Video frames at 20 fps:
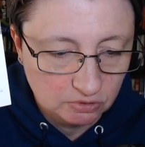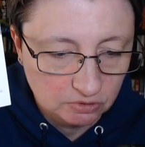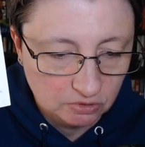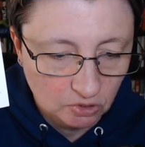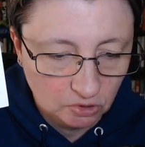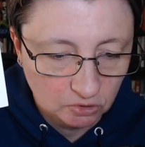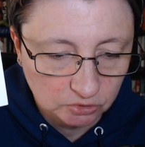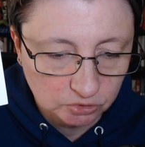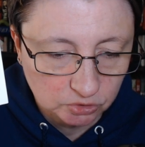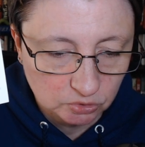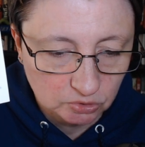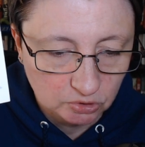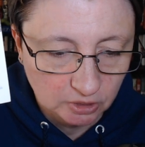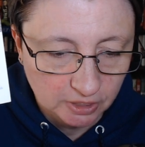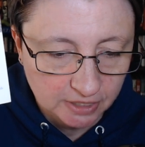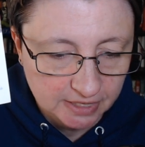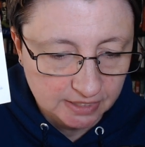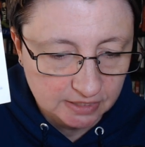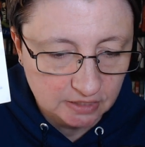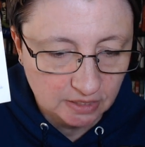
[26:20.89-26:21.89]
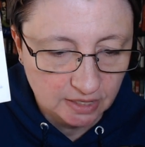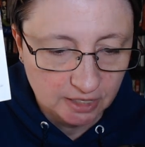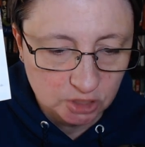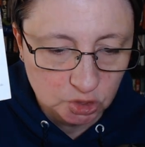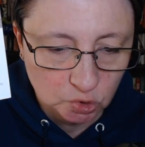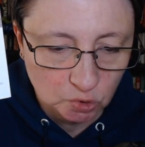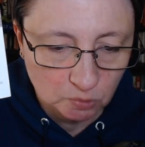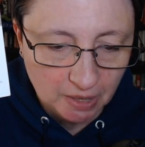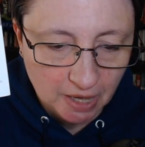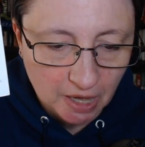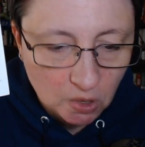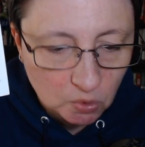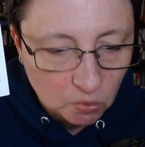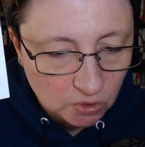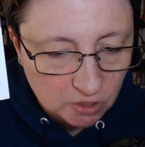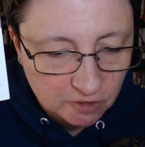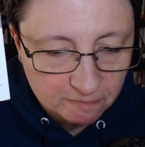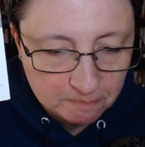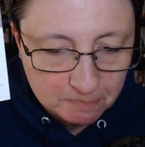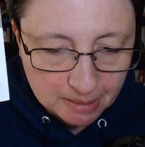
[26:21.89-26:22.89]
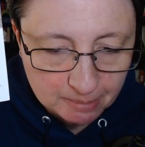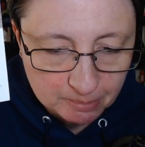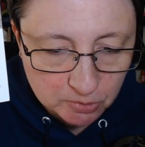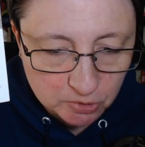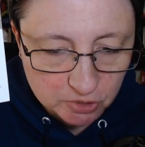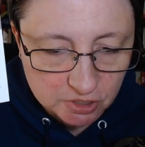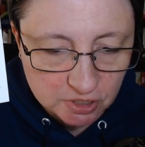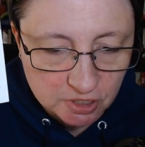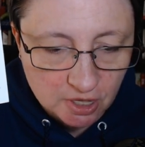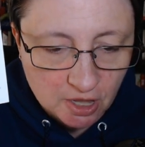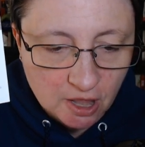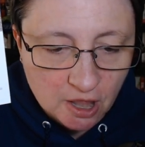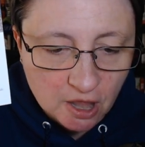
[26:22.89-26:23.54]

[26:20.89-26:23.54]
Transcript: cultural, and intellectual power of members